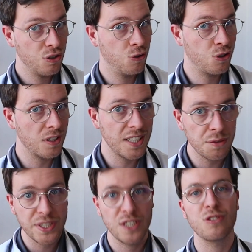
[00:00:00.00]
Usually
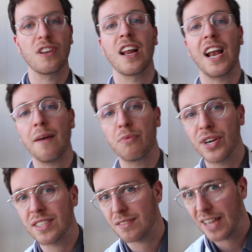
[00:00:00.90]
we use an
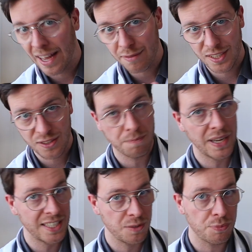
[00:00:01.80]
elaborate
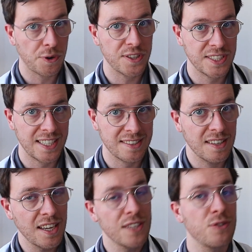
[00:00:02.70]
evidence-based process
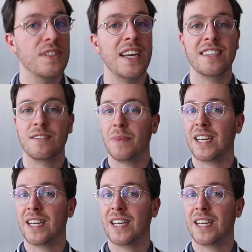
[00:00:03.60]
to test